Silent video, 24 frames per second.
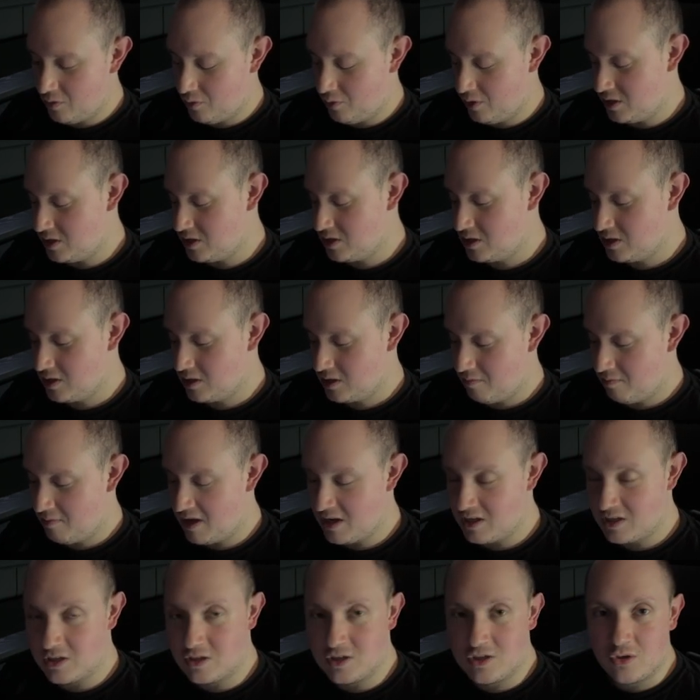which
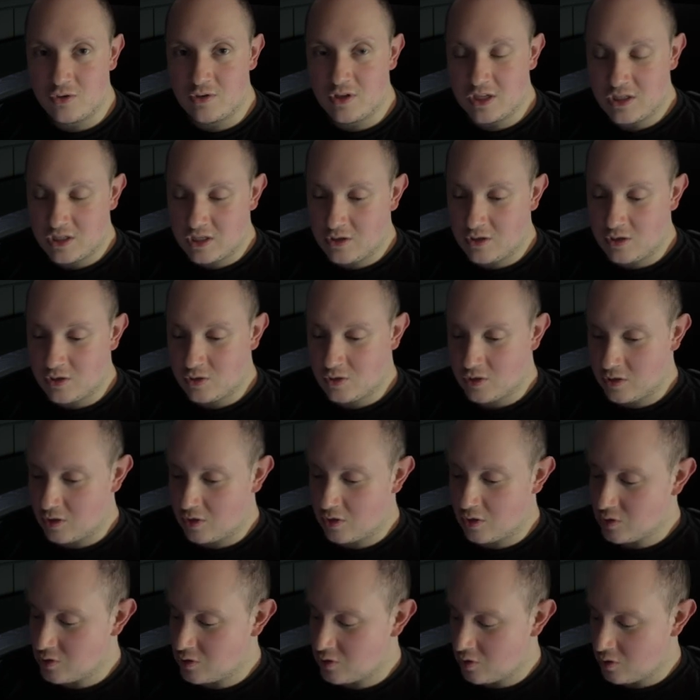makes it so that she doesn't
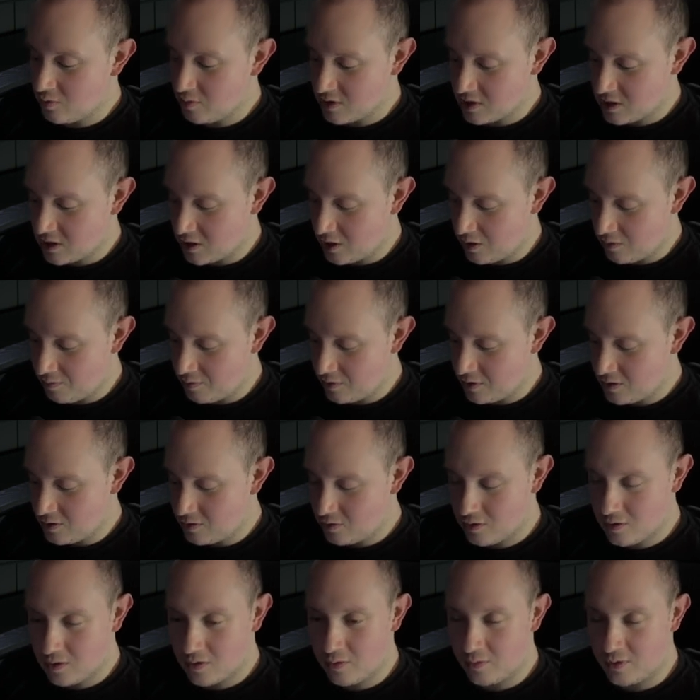consume a skill point
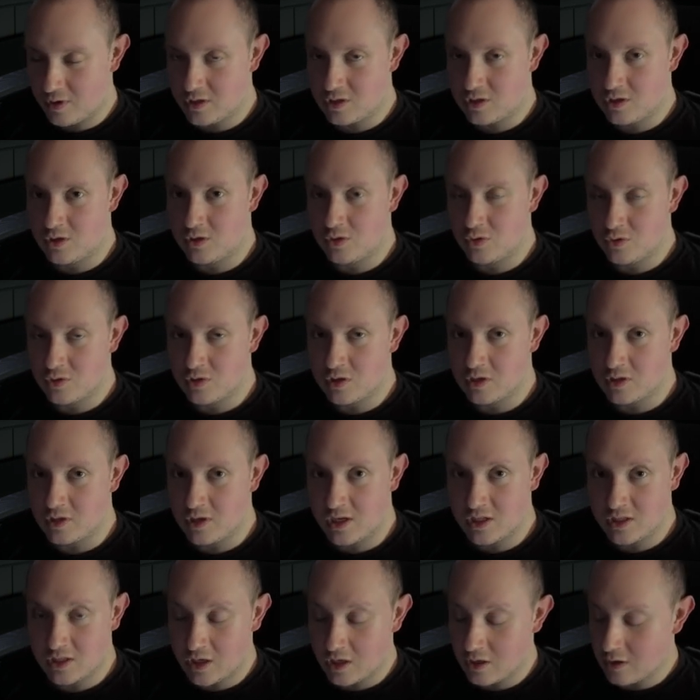when she uses
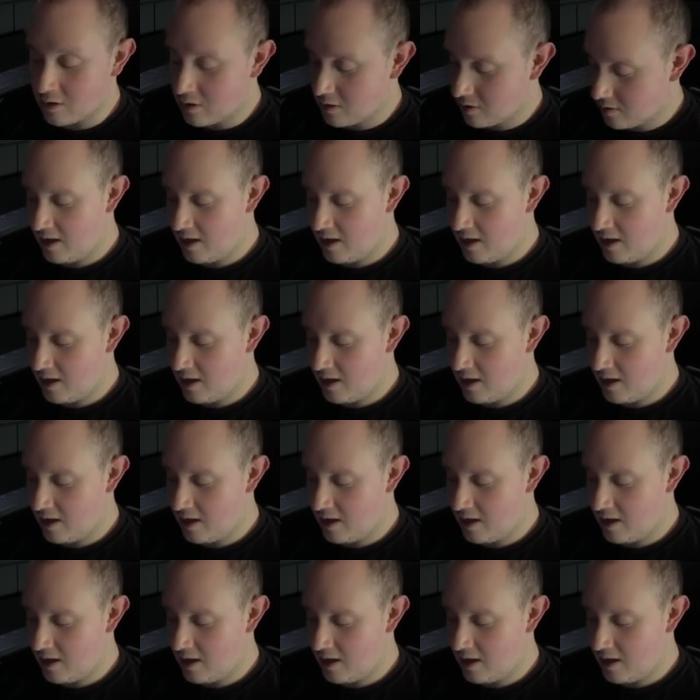a skill,